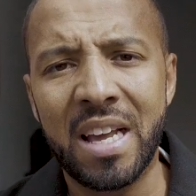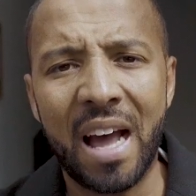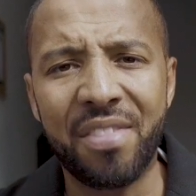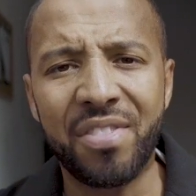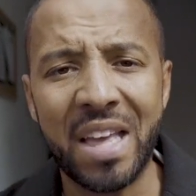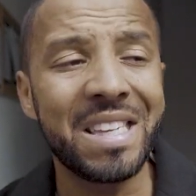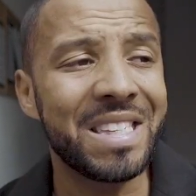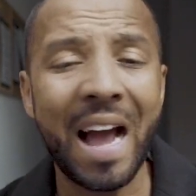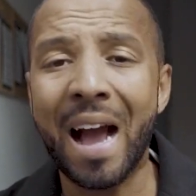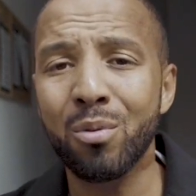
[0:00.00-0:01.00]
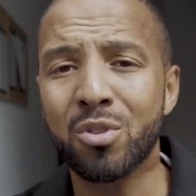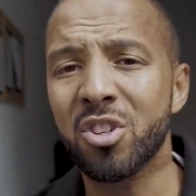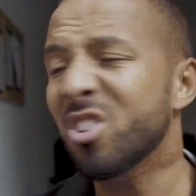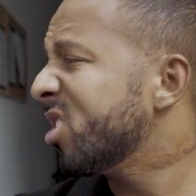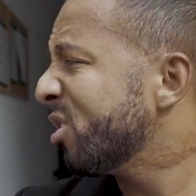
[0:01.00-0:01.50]
And these
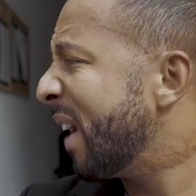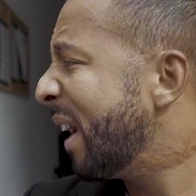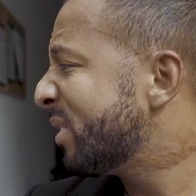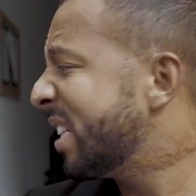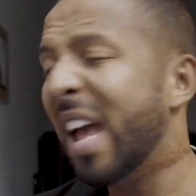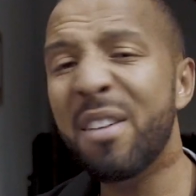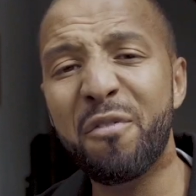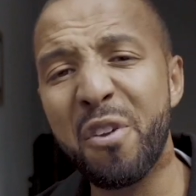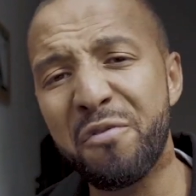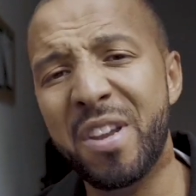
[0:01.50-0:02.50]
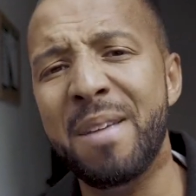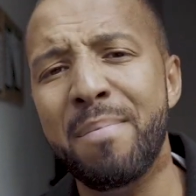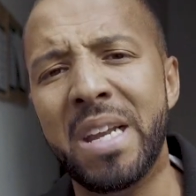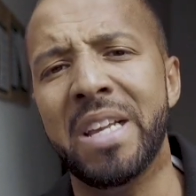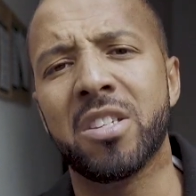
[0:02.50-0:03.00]
houses around 10-15
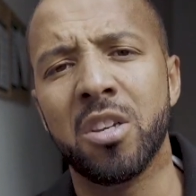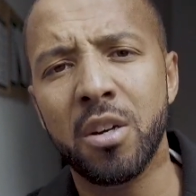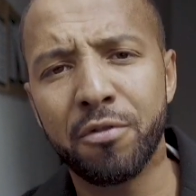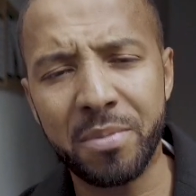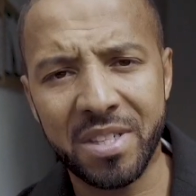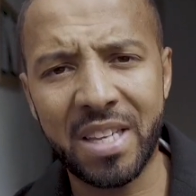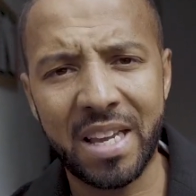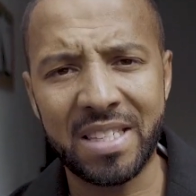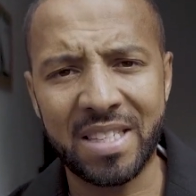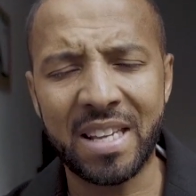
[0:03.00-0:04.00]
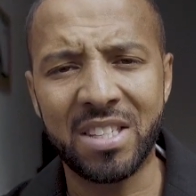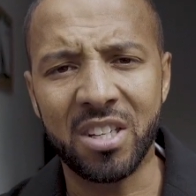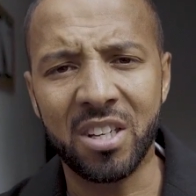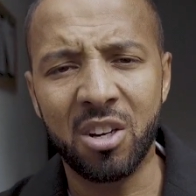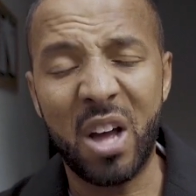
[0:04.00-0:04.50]
minutes from the city
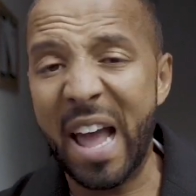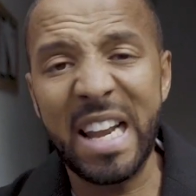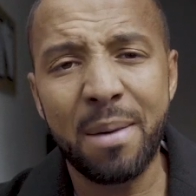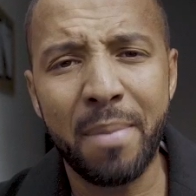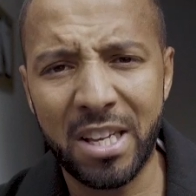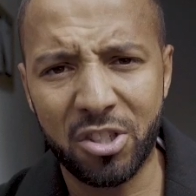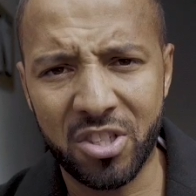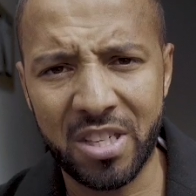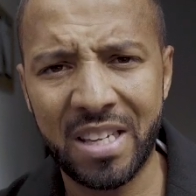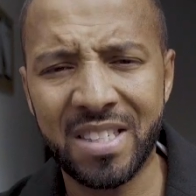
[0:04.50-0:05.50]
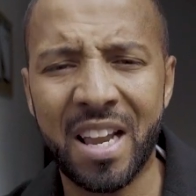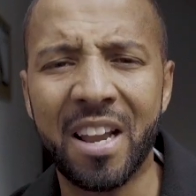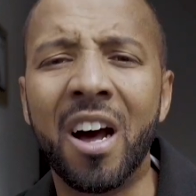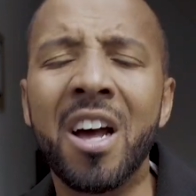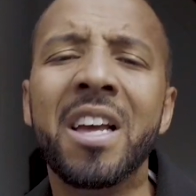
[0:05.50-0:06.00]
centre, any major city
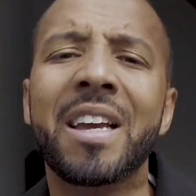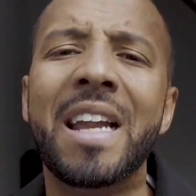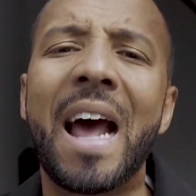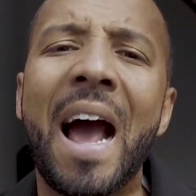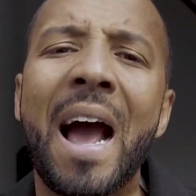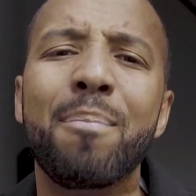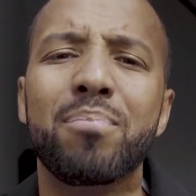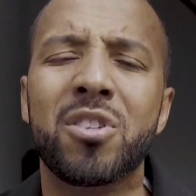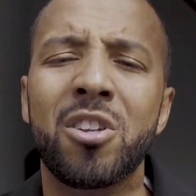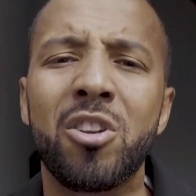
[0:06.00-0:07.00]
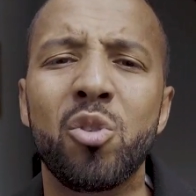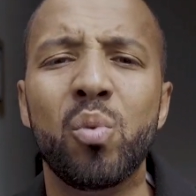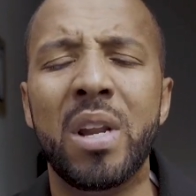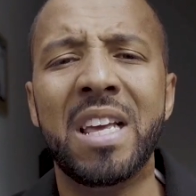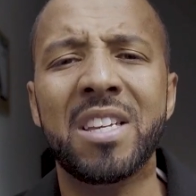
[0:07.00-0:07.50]
centre, can
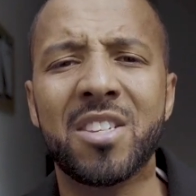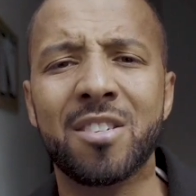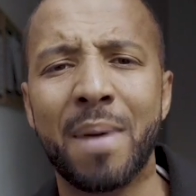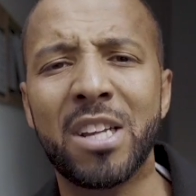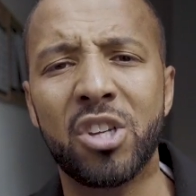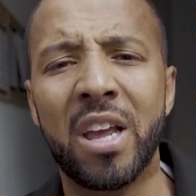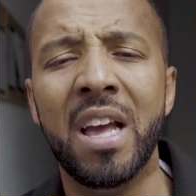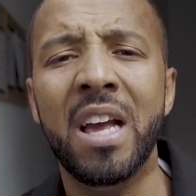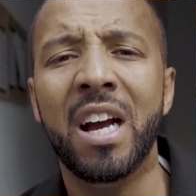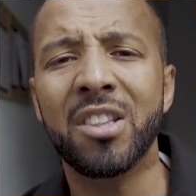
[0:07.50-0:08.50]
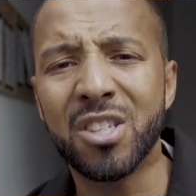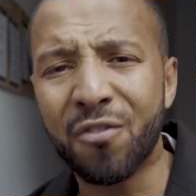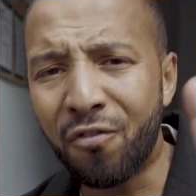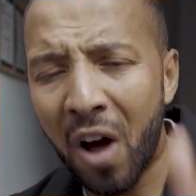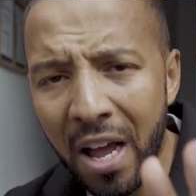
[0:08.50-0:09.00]
absolutely smash it. And there's
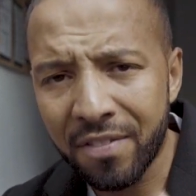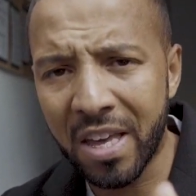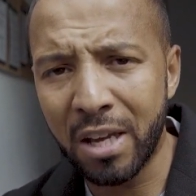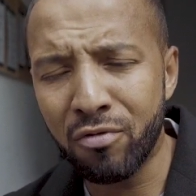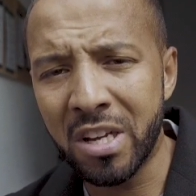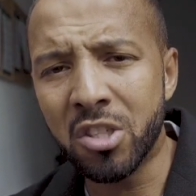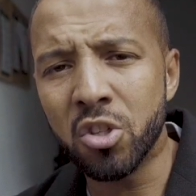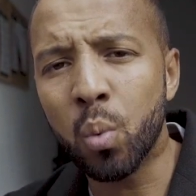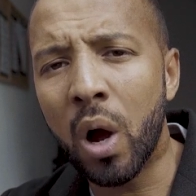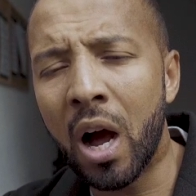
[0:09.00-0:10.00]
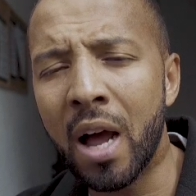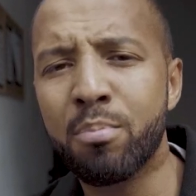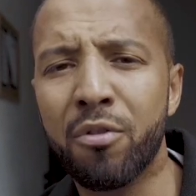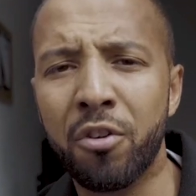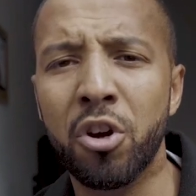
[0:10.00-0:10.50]
5 key reasons why I
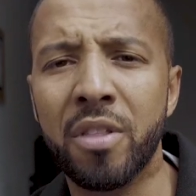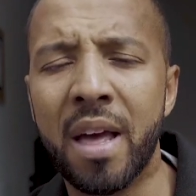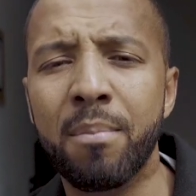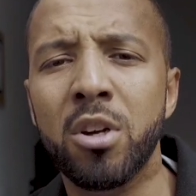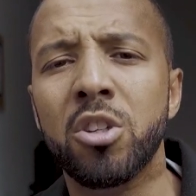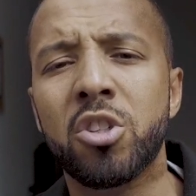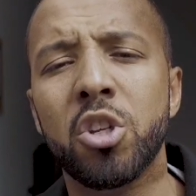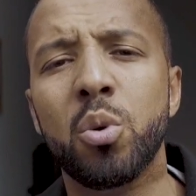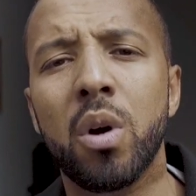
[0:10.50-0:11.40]
prefer them to